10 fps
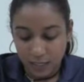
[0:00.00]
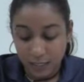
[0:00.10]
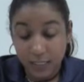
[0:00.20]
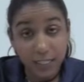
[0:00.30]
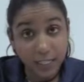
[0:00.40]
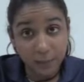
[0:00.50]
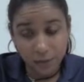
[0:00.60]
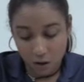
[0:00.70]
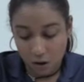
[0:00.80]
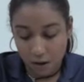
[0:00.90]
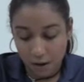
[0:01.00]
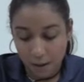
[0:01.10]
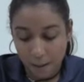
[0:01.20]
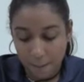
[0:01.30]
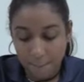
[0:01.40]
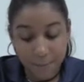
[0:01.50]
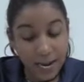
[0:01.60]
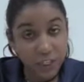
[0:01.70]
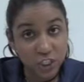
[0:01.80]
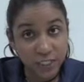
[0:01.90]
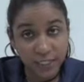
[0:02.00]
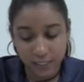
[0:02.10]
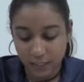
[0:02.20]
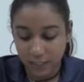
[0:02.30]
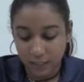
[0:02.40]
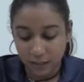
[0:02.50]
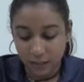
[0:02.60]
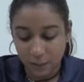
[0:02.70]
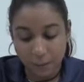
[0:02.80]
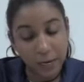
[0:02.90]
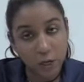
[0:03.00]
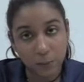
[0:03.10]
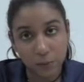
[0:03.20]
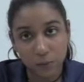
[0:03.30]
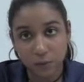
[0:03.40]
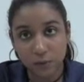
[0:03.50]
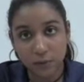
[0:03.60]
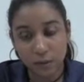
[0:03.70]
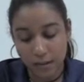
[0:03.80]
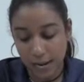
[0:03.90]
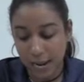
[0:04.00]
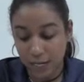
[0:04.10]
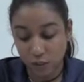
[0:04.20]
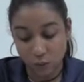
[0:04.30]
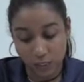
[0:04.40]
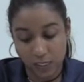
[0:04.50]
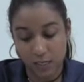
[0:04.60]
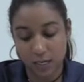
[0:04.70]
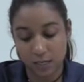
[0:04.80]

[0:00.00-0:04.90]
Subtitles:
The synonyms are matchless, comparable, and unique.